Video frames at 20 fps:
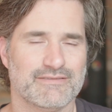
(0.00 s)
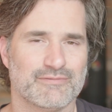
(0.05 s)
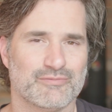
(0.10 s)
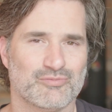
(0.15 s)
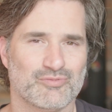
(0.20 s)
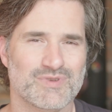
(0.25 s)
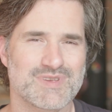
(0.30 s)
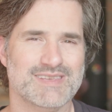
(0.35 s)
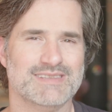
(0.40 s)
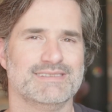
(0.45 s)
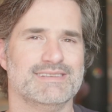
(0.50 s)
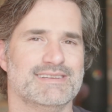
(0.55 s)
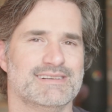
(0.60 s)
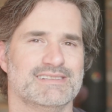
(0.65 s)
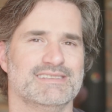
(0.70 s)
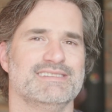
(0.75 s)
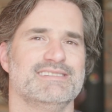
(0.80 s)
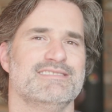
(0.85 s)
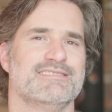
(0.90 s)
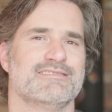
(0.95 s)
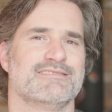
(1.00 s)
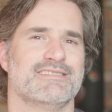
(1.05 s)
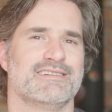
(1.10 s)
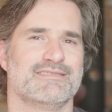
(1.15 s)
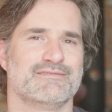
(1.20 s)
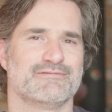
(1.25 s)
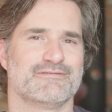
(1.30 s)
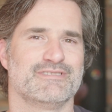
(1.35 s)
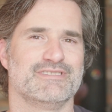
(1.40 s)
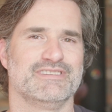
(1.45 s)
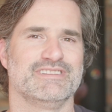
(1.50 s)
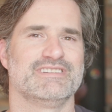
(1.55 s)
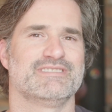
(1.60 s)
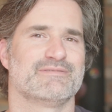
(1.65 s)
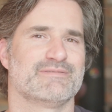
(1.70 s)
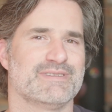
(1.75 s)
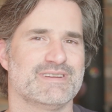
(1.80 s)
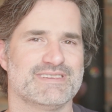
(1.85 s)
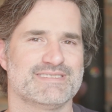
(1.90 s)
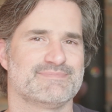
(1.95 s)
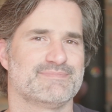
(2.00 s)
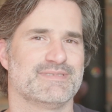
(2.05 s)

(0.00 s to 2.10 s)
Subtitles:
really clear and really crisp,